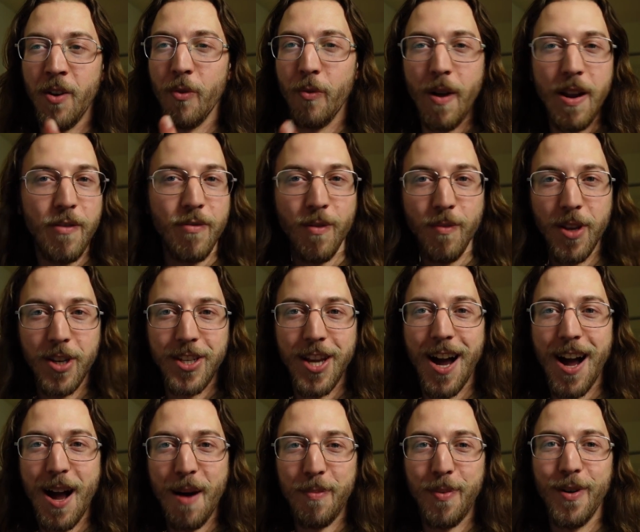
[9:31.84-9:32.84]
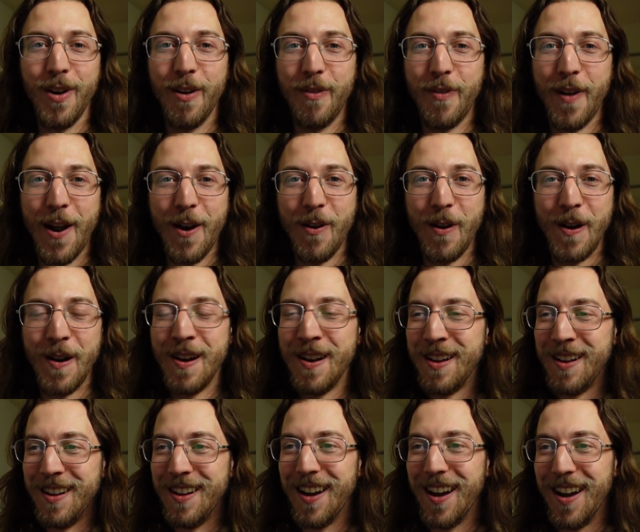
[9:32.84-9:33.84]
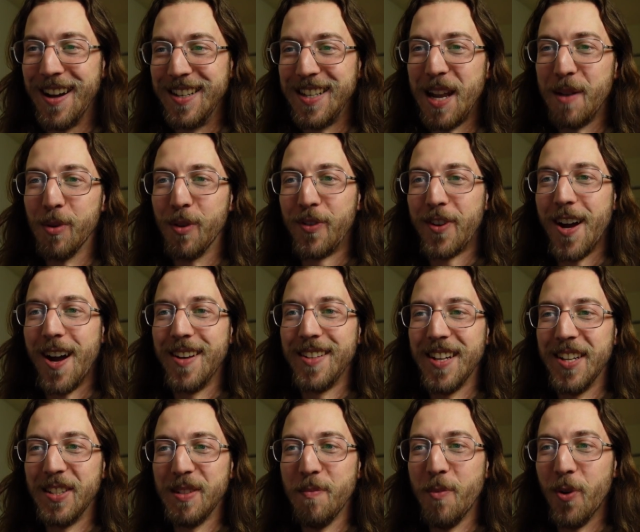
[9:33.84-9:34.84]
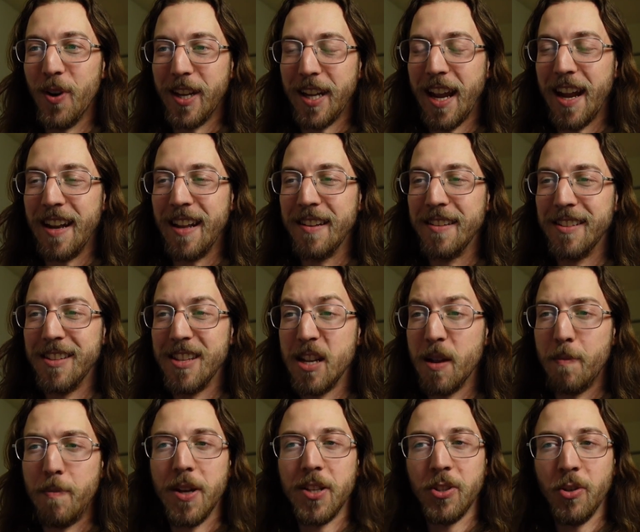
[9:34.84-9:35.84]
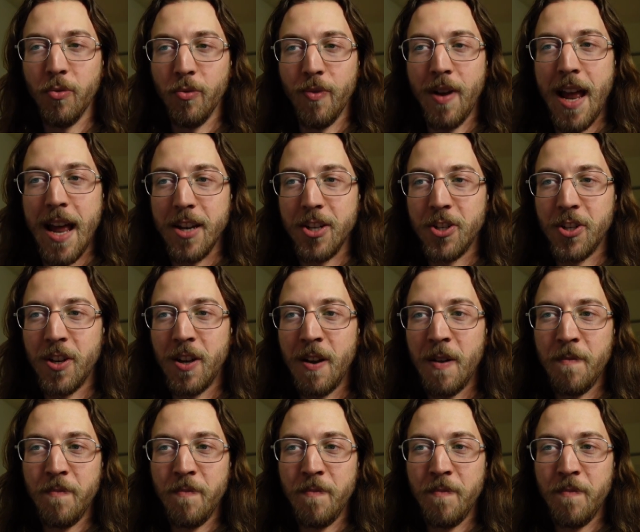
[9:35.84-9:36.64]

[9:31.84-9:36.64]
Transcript: right from the top of our uh, table of contents in Mordenkainen's, the Abyssal Wretch.